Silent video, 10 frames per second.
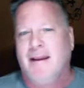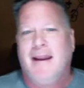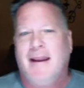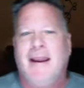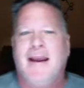
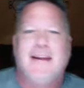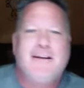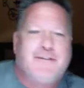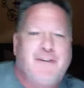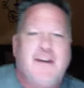and he
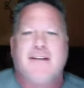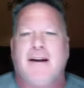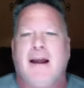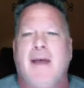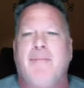was fixing
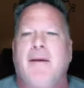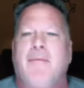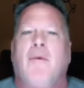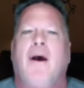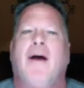it up.
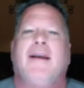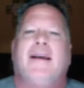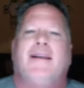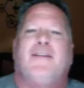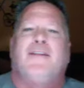Well,
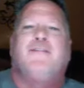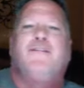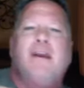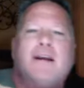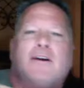the
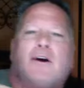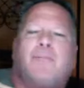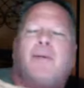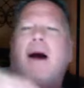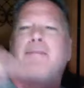
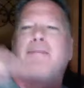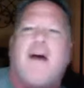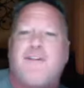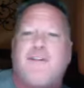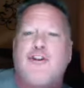vehicle popped
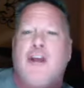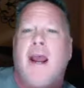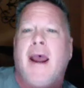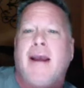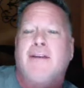off the
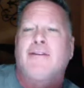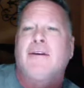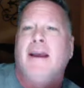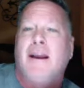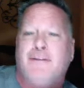jacks
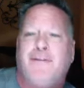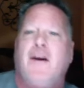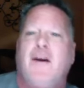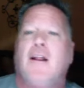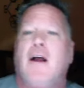and
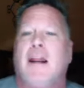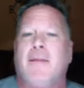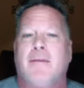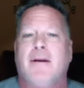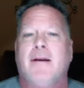fell on him.
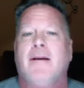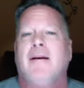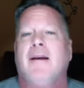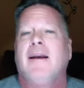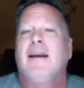
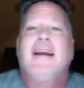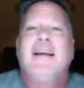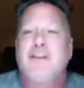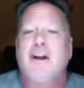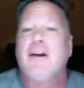
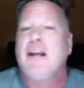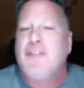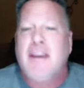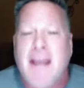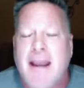He's underneath,
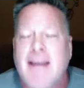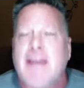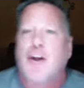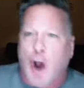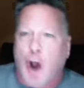he can't get
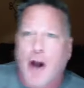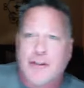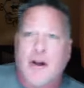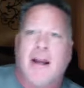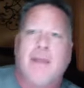the cars
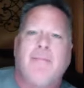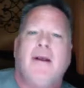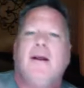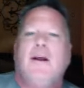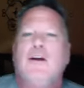on him.
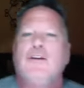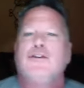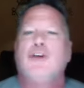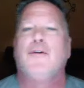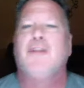
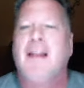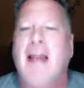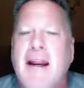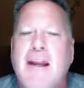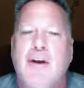So the
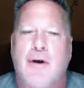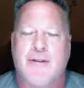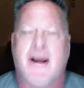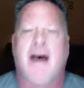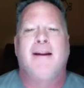lady
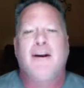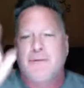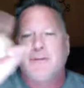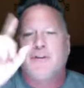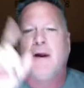goes out. Here's
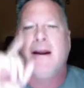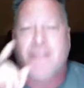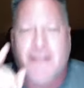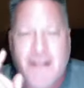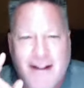what's
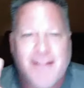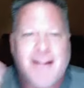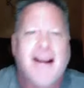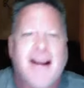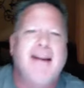crazy the
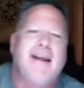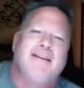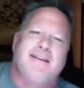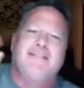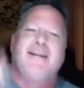lady, and
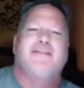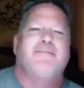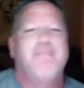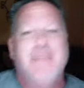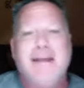it says
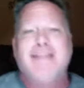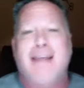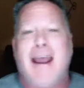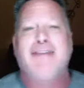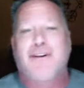Miss
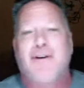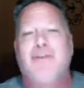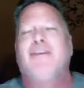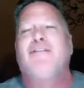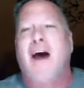Angela
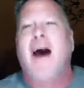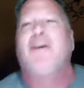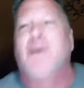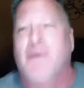Cavallo,